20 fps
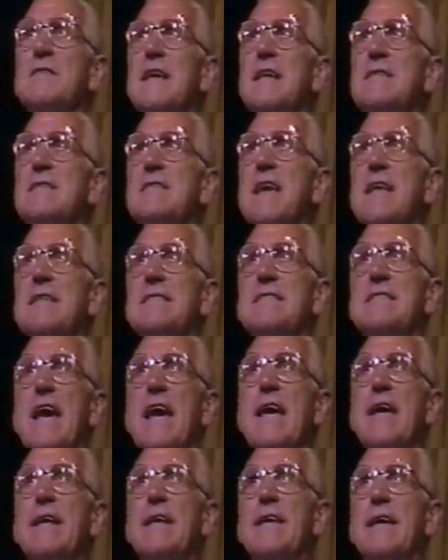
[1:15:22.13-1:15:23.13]
They said,
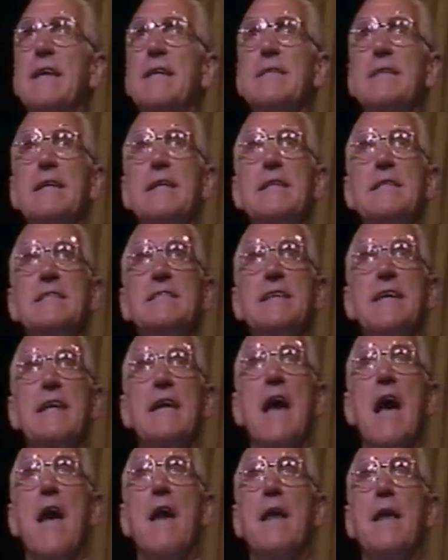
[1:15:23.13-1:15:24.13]
take it
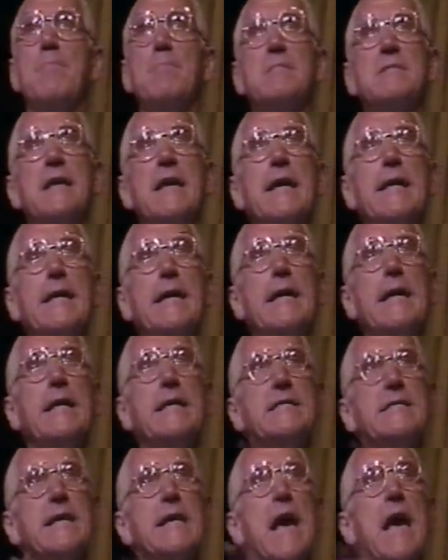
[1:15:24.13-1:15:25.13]
easy on him. Take it
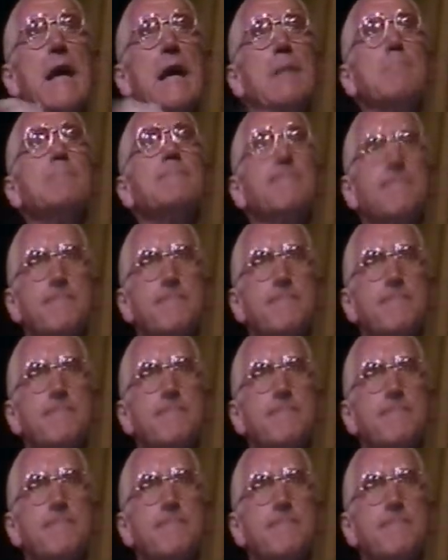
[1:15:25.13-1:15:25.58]
easy on him.